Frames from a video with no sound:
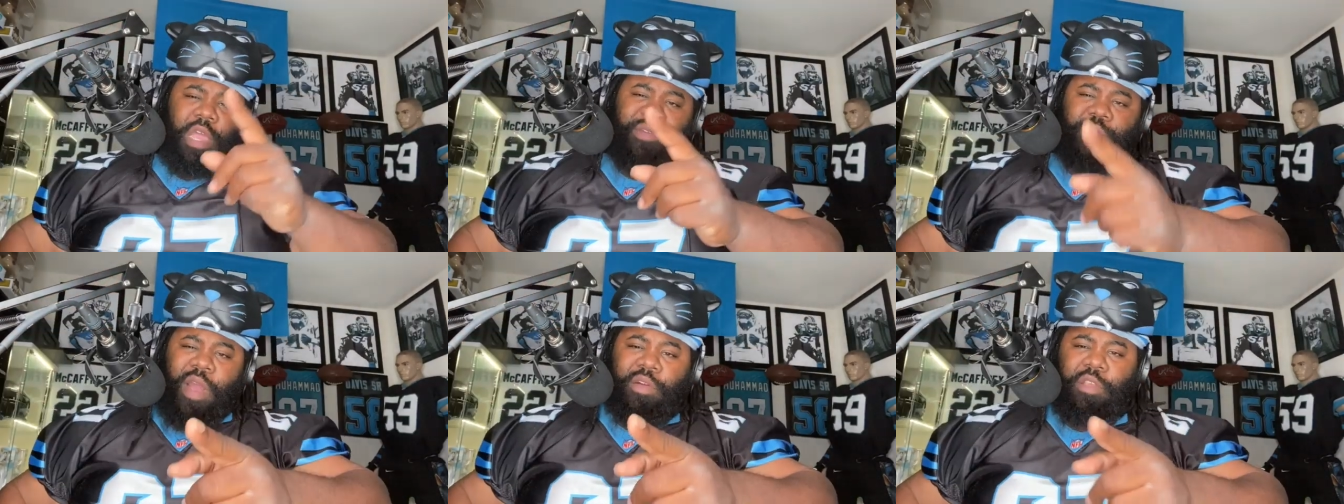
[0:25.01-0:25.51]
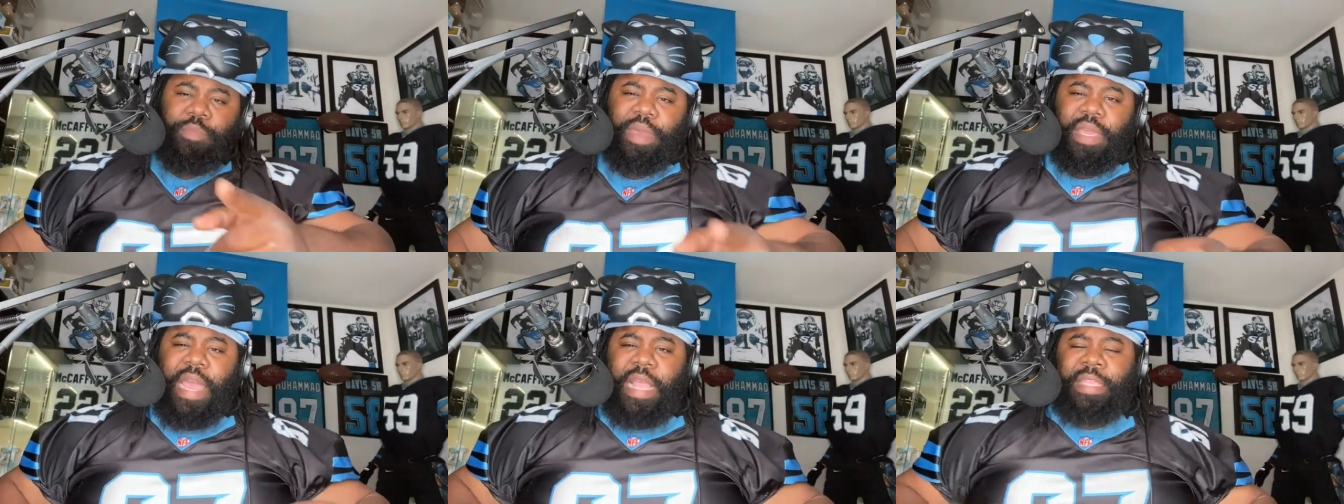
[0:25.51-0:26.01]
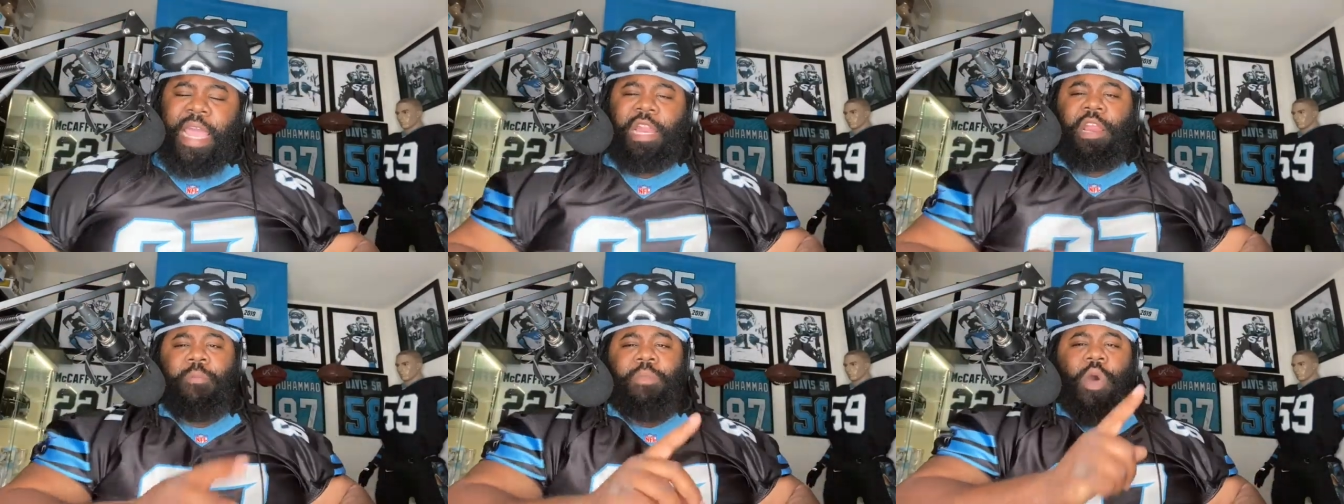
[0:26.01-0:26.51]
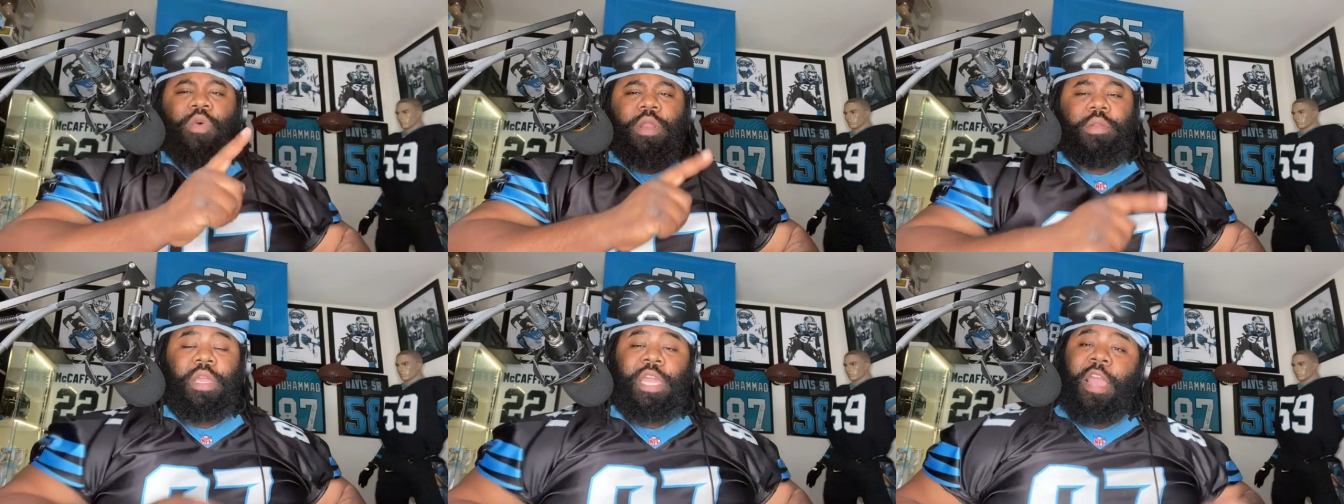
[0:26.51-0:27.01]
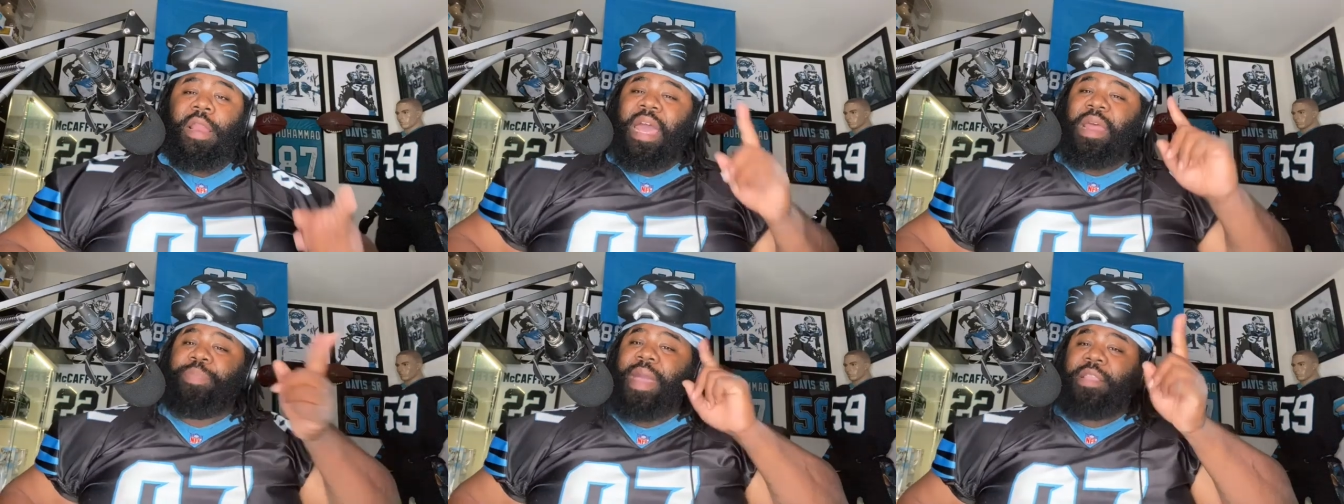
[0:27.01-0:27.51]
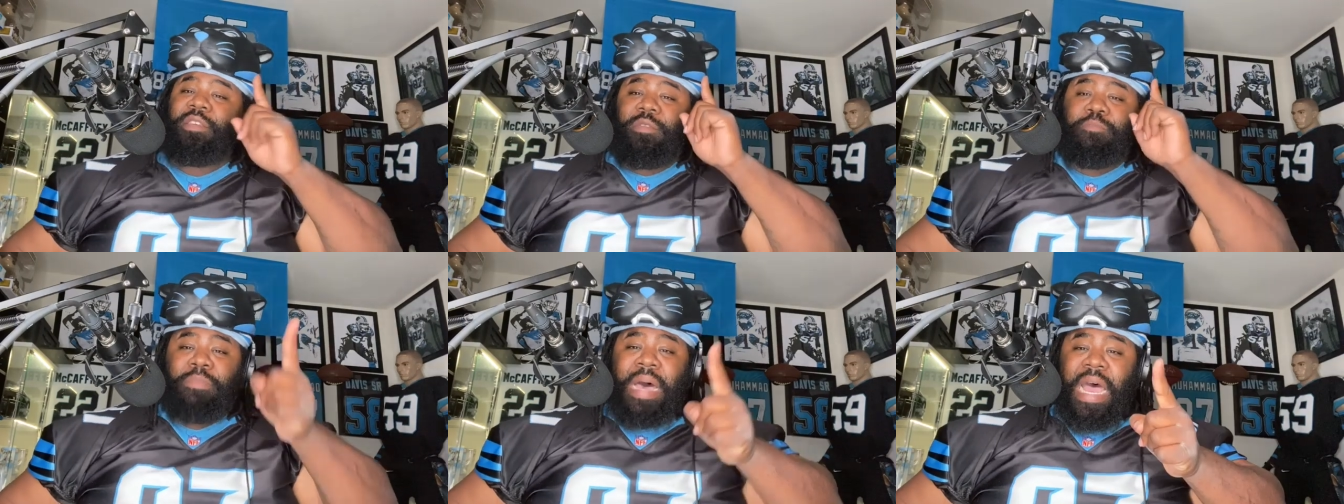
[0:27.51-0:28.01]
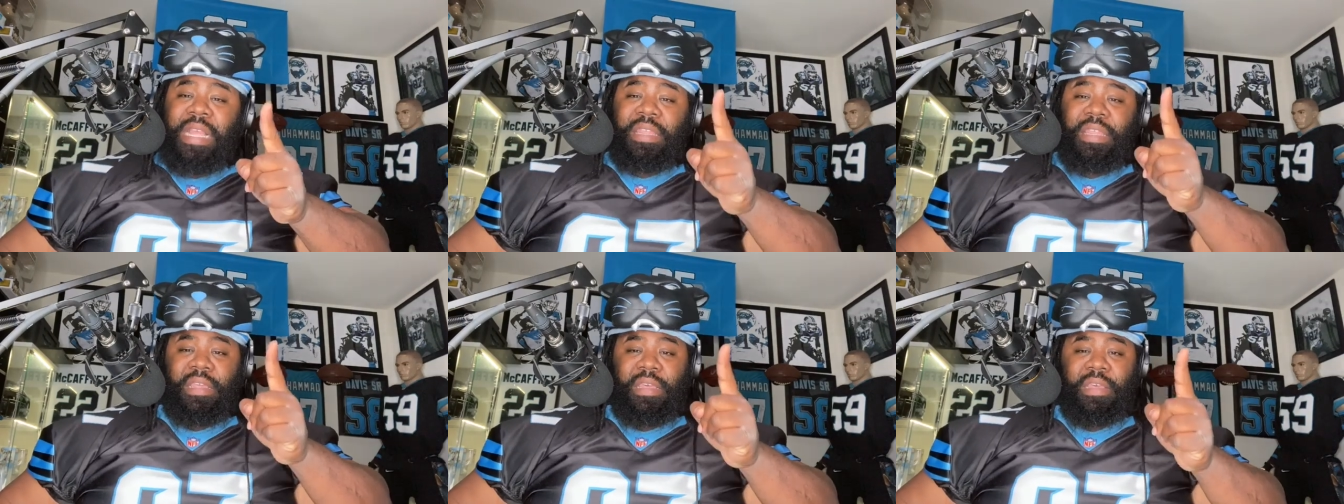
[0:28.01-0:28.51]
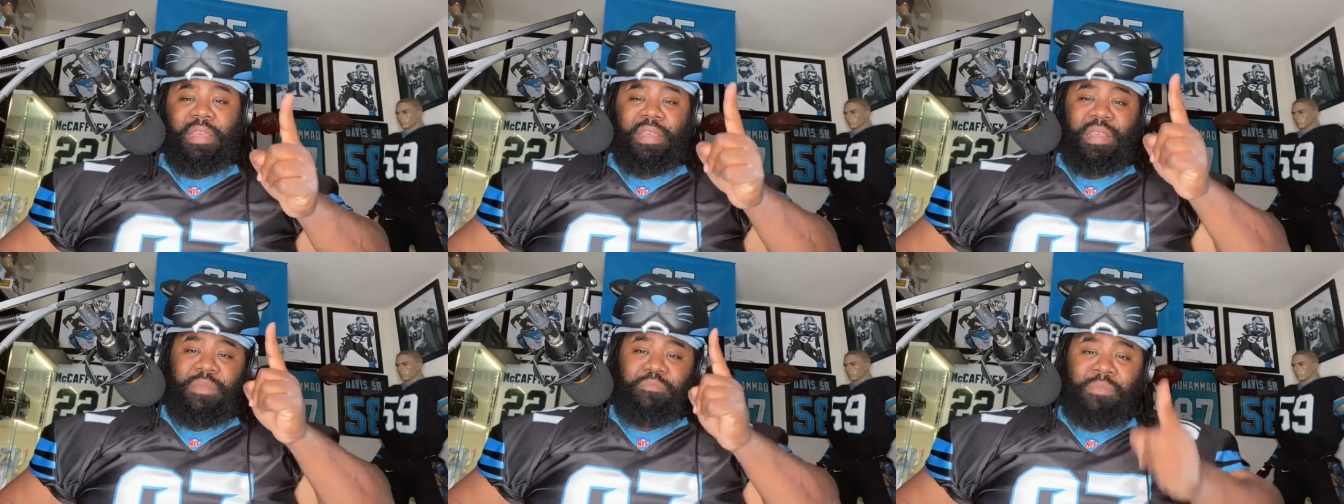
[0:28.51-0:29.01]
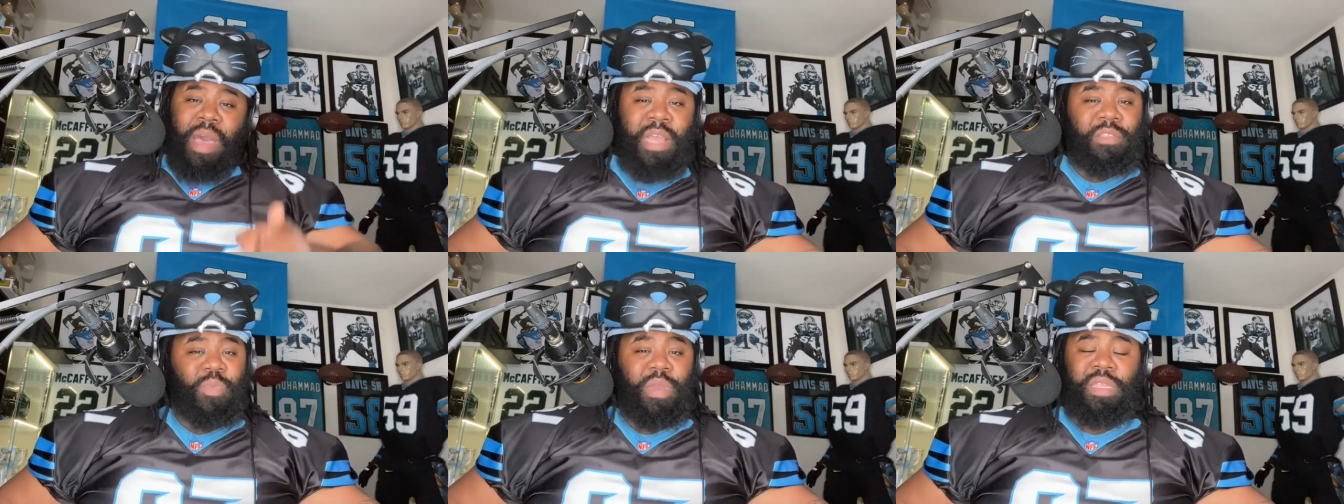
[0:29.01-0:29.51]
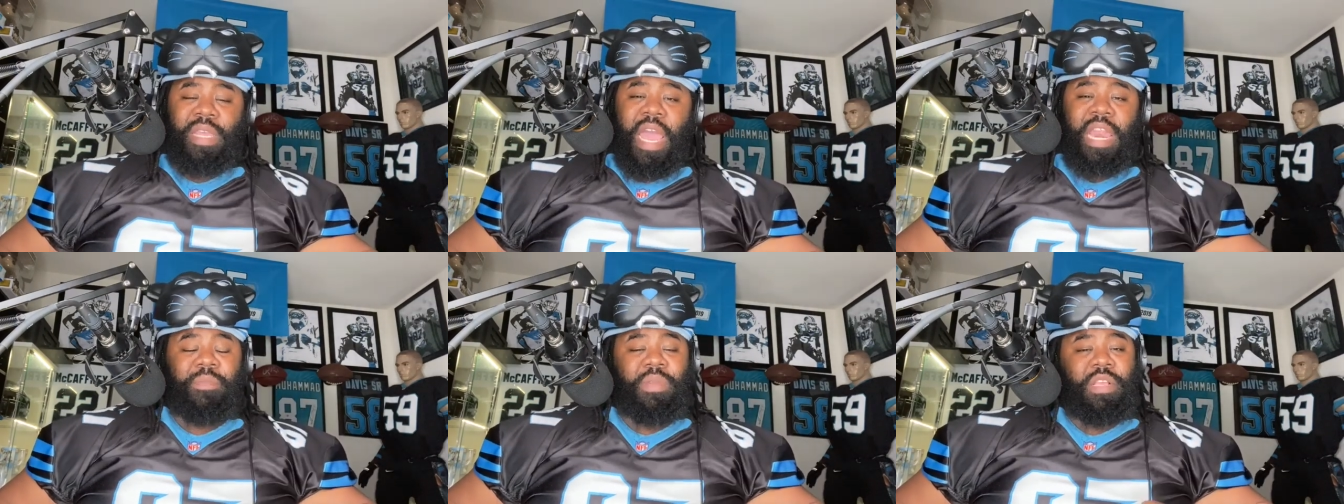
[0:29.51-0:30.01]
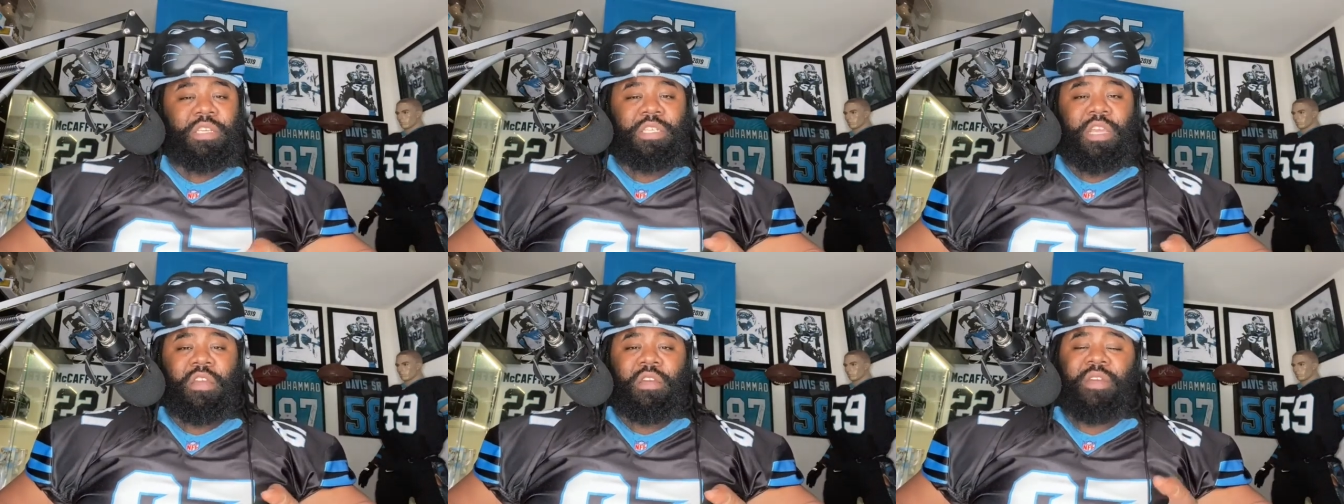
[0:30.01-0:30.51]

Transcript: If you rock with the Big Cat, Taylor Moton, the Carolina Panthers must must resign him this year.